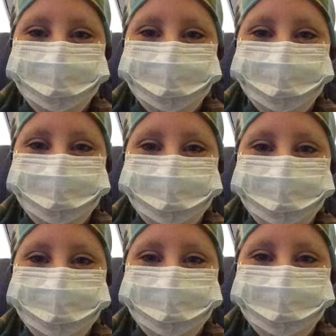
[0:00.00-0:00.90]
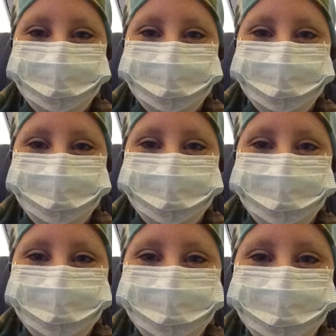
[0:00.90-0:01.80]
And I was just sitting in the
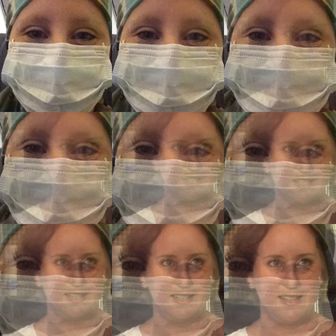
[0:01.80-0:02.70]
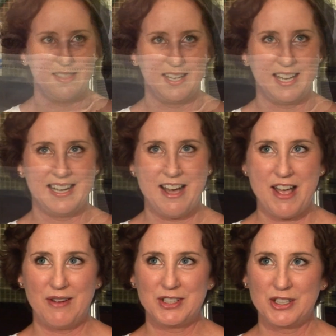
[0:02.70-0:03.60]
driveway, and I remember thinking, now
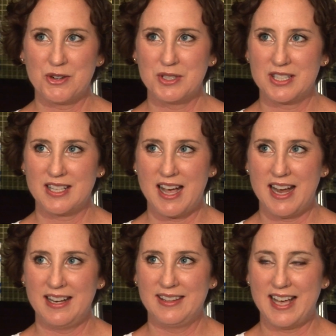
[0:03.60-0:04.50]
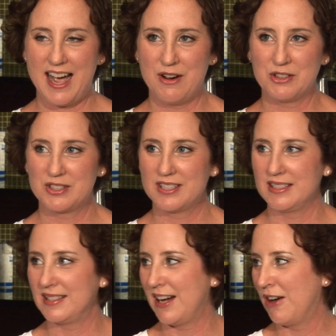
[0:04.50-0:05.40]
I have to go inside the house
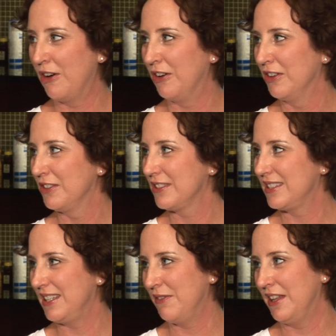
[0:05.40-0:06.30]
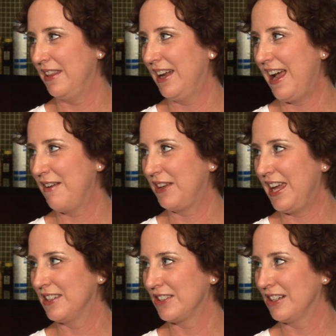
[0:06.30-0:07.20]
and tell Stephen that I have
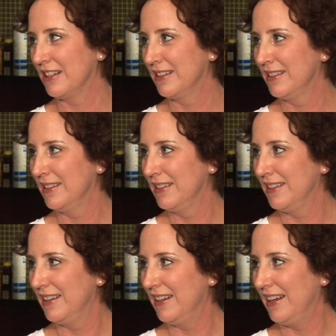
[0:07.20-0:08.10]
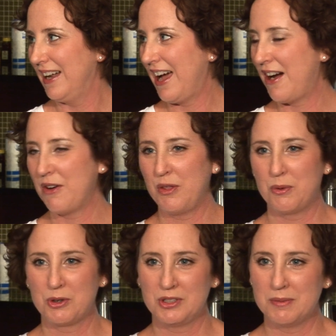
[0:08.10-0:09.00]
cancer. How in the
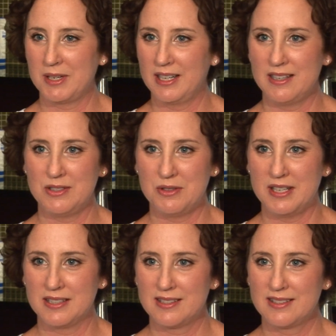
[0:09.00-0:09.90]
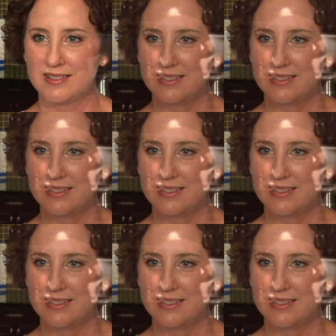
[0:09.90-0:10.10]
world am I going to do this?